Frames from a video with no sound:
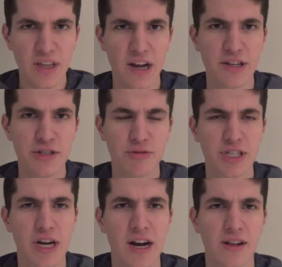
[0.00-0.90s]
Now, this
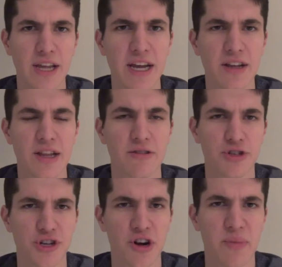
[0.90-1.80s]
was on a link that
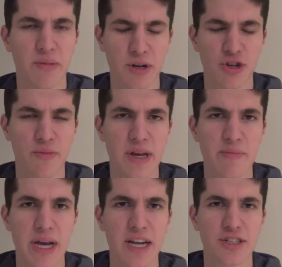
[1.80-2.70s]
was shared on a public
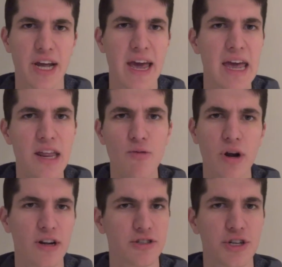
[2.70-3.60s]
domain page that
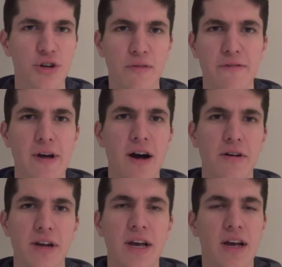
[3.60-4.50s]
anyone else could have
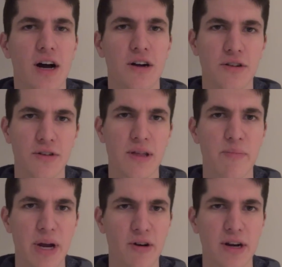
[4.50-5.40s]
found other
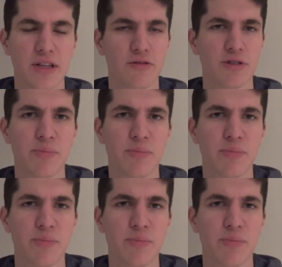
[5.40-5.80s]
than Barrett.